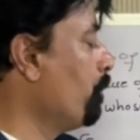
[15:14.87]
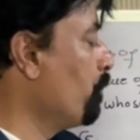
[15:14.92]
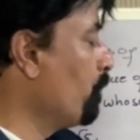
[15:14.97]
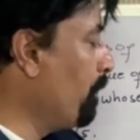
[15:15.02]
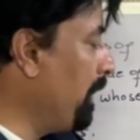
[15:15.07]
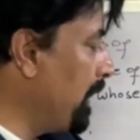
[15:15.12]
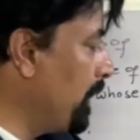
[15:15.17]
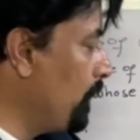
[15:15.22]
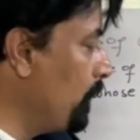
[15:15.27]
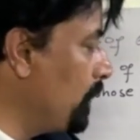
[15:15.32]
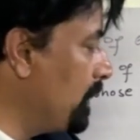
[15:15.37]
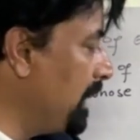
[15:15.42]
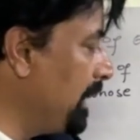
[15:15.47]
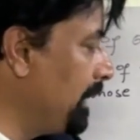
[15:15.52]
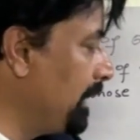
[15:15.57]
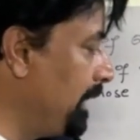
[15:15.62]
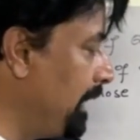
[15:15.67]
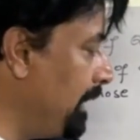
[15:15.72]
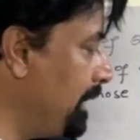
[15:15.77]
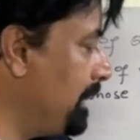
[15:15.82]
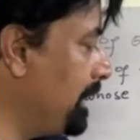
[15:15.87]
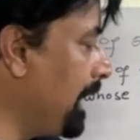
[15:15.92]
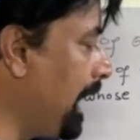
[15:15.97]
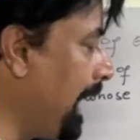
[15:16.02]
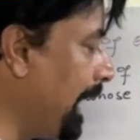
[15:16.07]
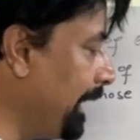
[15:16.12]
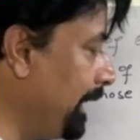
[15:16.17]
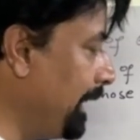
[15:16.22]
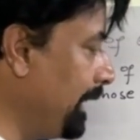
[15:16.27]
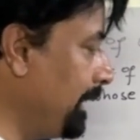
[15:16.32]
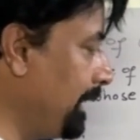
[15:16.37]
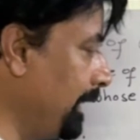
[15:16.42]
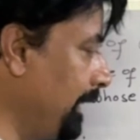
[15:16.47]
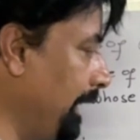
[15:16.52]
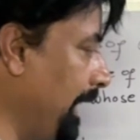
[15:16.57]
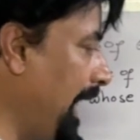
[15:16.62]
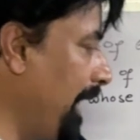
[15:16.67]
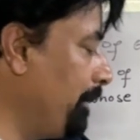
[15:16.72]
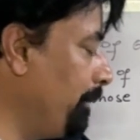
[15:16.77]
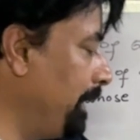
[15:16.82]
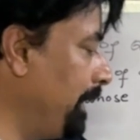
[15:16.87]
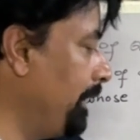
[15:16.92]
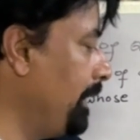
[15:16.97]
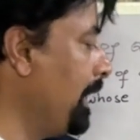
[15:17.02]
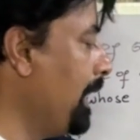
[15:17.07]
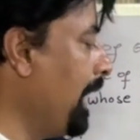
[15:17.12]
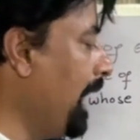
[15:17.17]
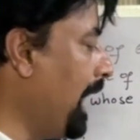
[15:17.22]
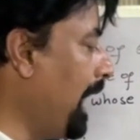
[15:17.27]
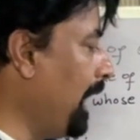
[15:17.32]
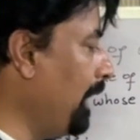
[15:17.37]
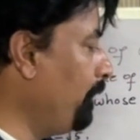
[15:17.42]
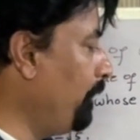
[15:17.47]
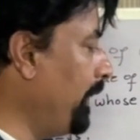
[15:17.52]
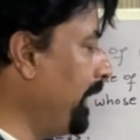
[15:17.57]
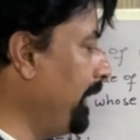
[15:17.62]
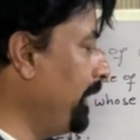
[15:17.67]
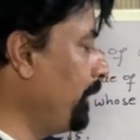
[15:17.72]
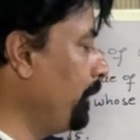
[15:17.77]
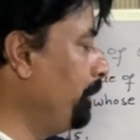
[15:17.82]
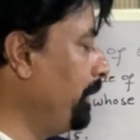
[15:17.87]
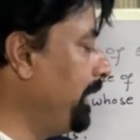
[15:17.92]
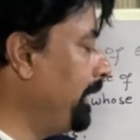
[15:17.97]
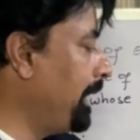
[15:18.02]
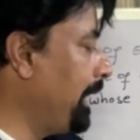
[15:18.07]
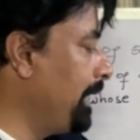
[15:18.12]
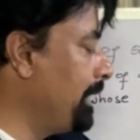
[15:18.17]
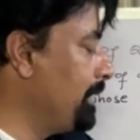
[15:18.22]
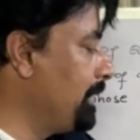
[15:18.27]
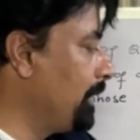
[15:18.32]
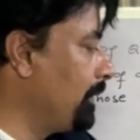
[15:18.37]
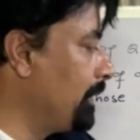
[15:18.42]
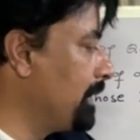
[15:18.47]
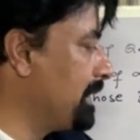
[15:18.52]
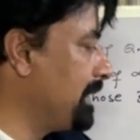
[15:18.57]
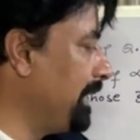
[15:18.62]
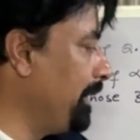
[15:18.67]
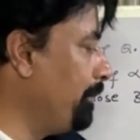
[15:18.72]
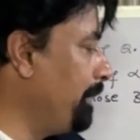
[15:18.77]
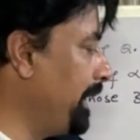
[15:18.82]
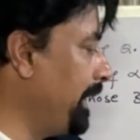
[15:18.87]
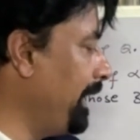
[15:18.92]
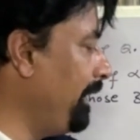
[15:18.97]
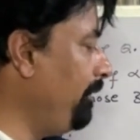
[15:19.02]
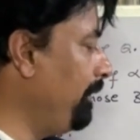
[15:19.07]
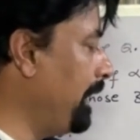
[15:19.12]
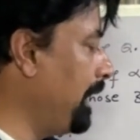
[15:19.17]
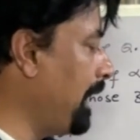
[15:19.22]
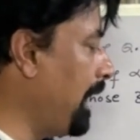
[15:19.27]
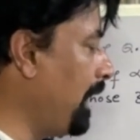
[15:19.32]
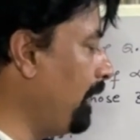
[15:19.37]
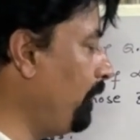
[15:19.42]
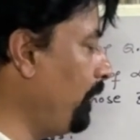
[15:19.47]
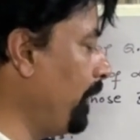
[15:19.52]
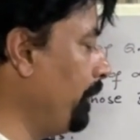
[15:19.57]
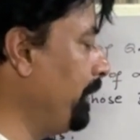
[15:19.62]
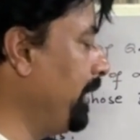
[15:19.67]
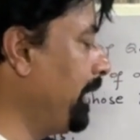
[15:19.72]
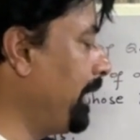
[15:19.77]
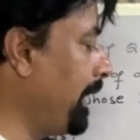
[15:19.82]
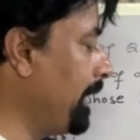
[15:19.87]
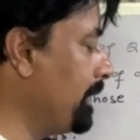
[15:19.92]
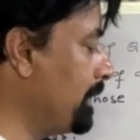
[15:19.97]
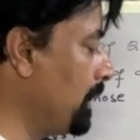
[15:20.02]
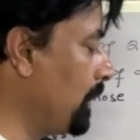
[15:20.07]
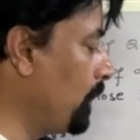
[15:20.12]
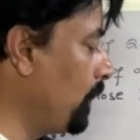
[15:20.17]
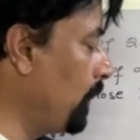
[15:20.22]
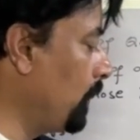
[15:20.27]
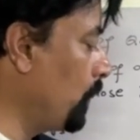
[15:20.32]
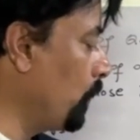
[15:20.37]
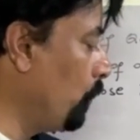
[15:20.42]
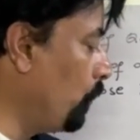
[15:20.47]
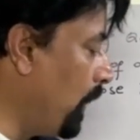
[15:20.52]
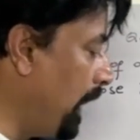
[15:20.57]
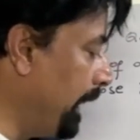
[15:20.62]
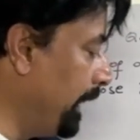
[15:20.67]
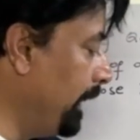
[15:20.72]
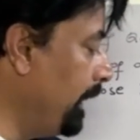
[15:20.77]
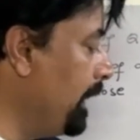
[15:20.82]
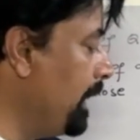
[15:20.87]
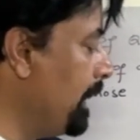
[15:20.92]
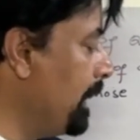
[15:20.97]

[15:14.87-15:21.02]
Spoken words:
By using this identity, I mean alpha into beta is equal to C by A, where alpha beta is equal to 1.